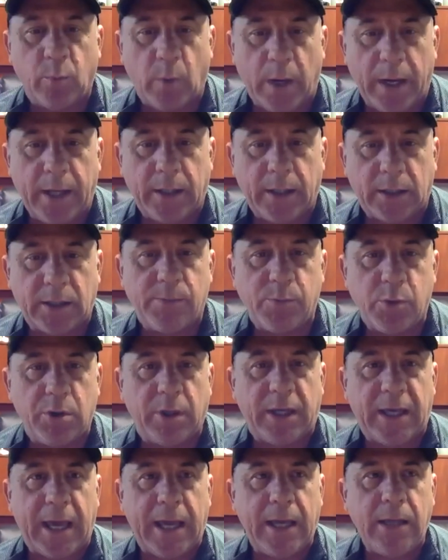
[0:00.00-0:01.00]
way to
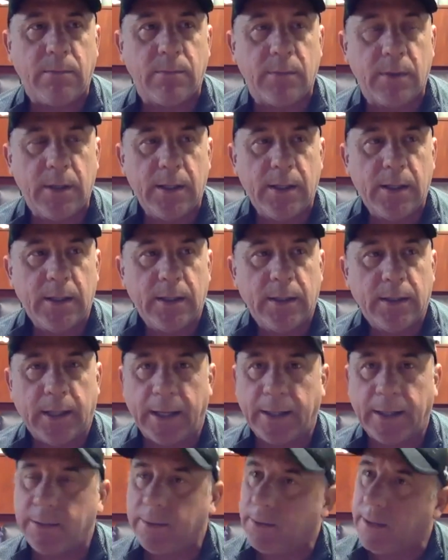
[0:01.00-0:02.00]
communicate.
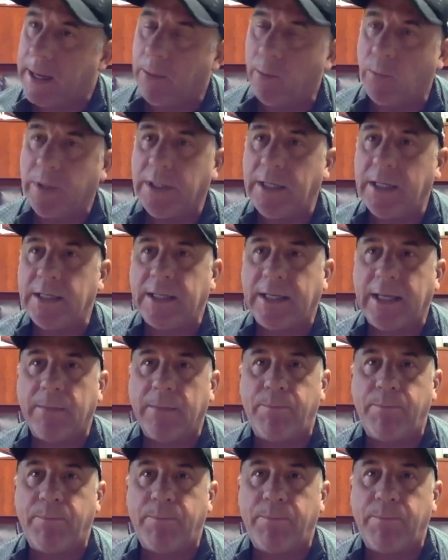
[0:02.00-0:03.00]
Like, and we need to
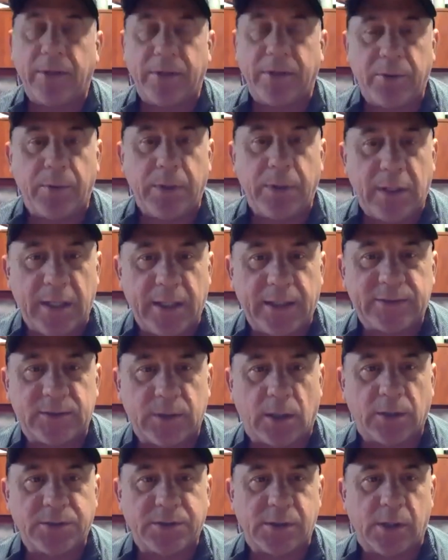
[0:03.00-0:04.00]
get better at doing this
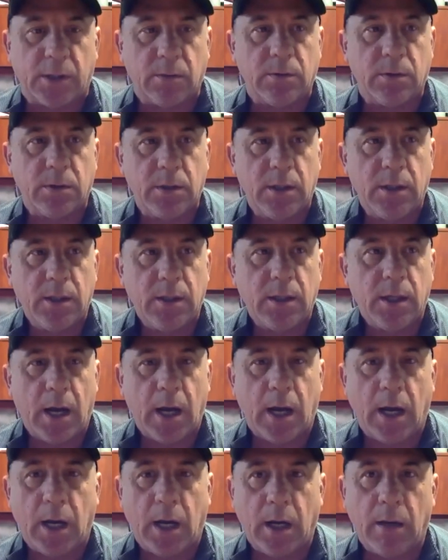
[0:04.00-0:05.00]
also.
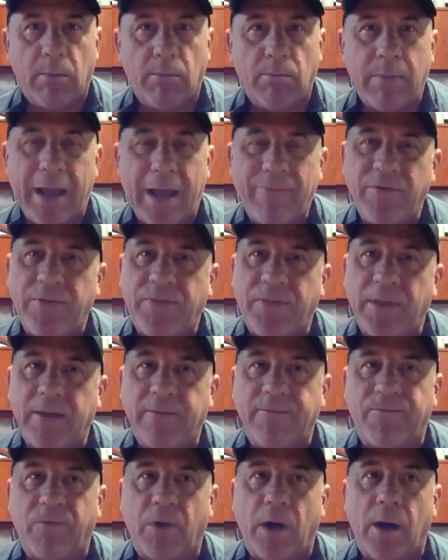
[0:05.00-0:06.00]
Um,
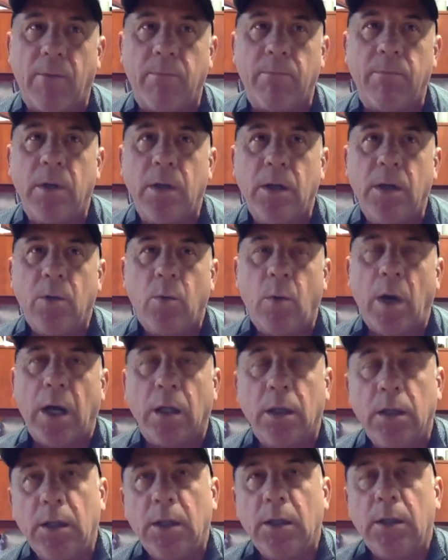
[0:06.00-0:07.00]
everything from,
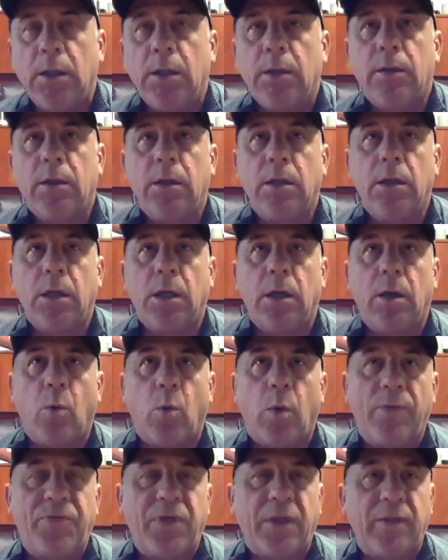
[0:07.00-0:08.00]
well,
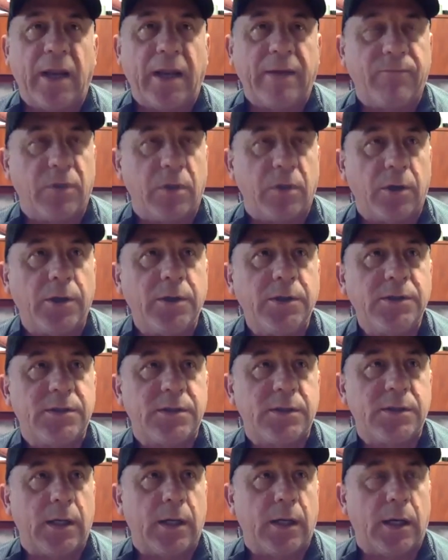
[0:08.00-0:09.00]
one thing that I've learned
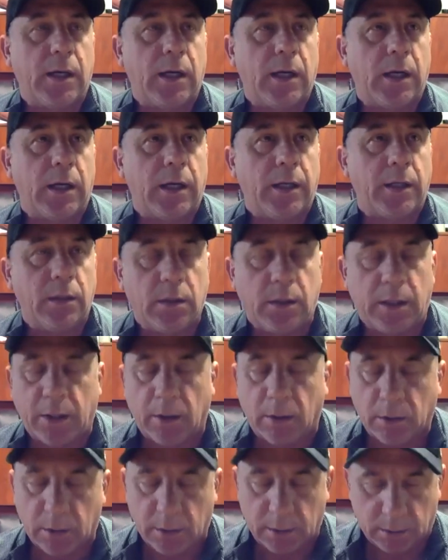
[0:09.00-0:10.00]
and, you
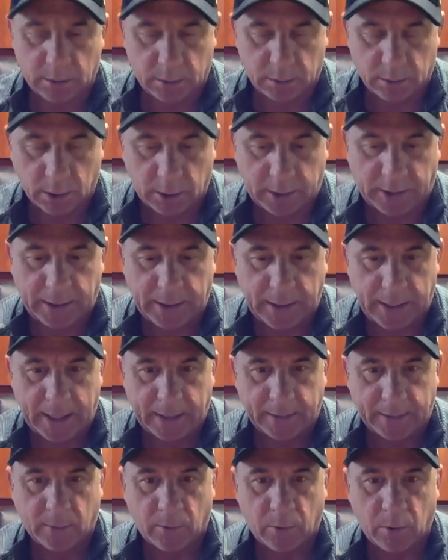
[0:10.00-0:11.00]
know, looking
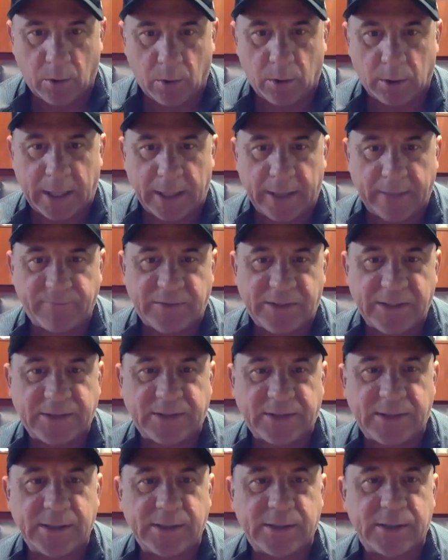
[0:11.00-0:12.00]
at the whole kind of
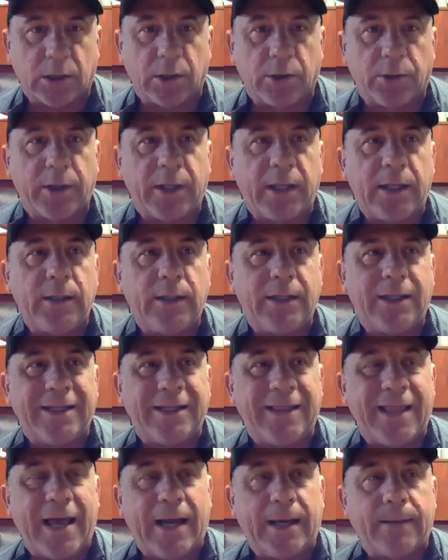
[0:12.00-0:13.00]
distance learning
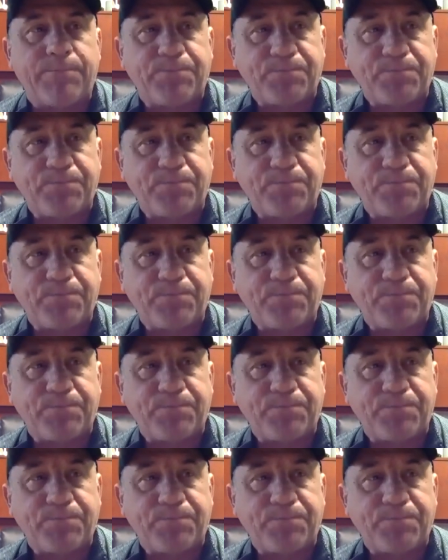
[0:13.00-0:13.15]
in that